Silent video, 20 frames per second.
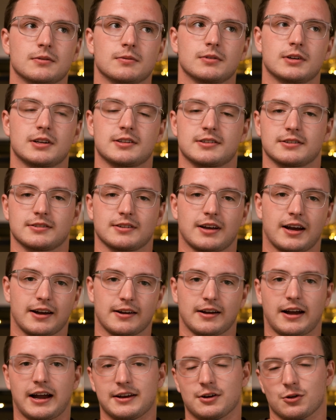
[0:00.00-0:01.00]
Because
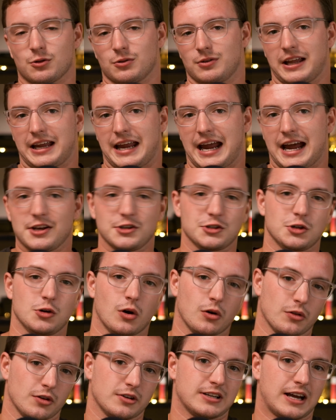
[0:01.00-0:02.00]
I don't like ask you
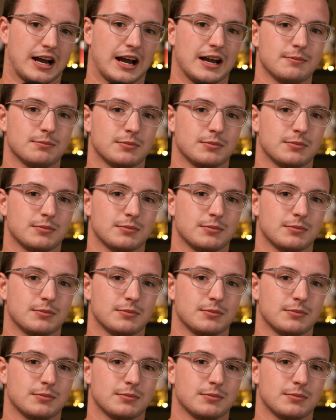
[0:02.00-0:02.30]
all the time,